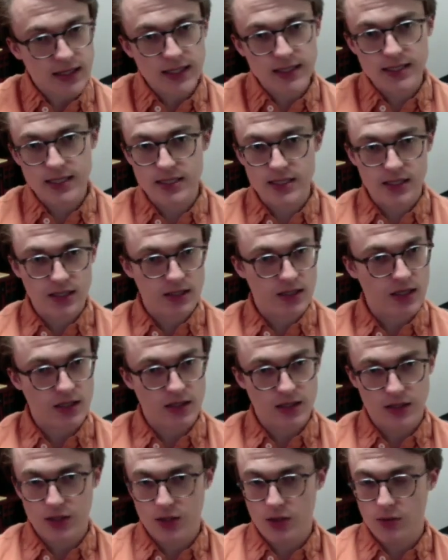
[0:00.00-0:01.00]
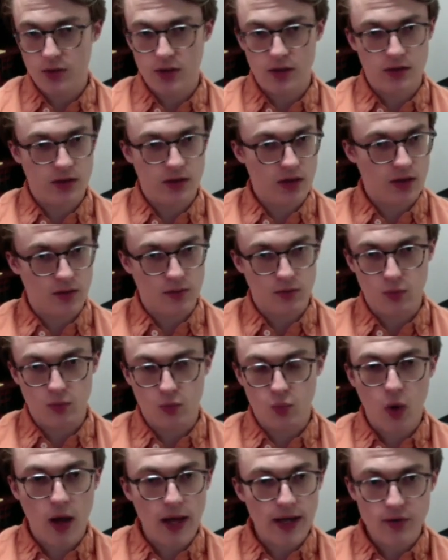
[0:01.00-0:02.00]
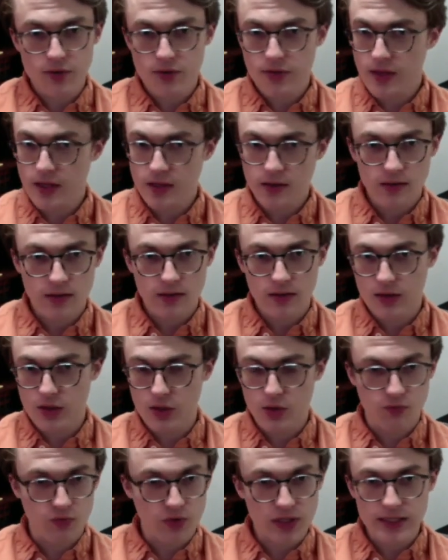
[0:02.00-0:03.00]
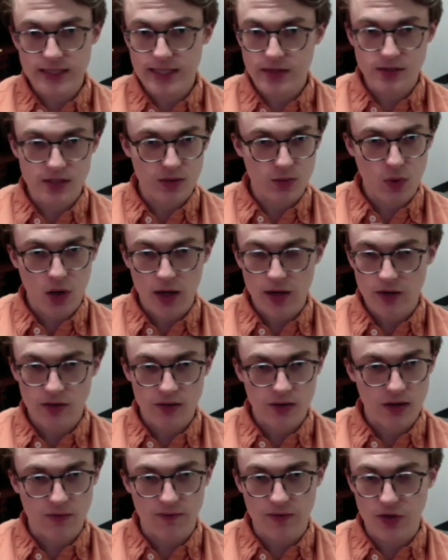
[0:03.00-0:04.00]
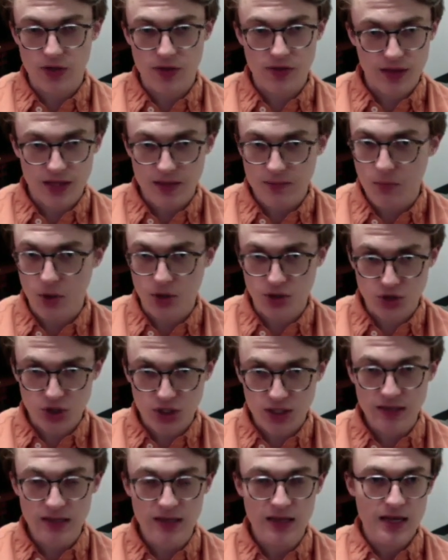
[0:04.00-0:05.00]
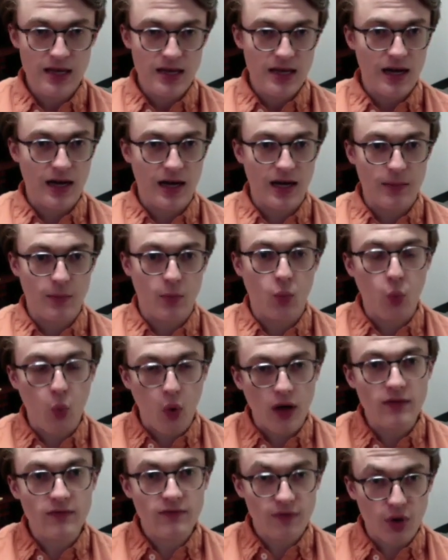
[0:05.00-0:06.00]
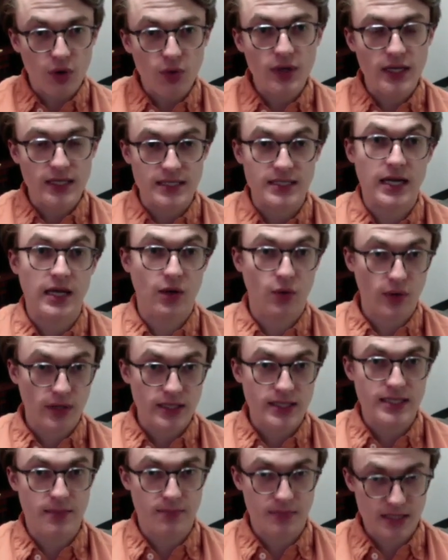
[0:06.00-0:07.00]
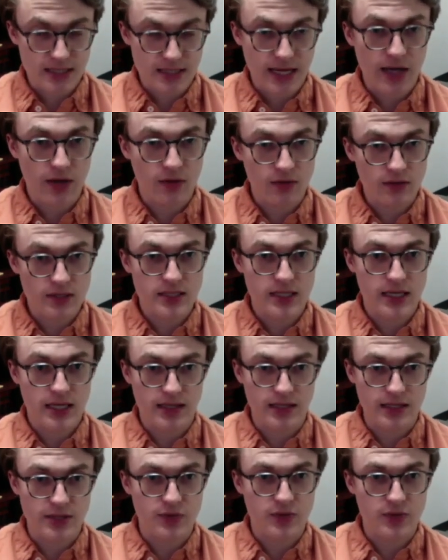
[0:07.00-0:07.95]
this is a wire thin, you know, really down to the wire, a very thin margin, one vote is not going to tip the scales in this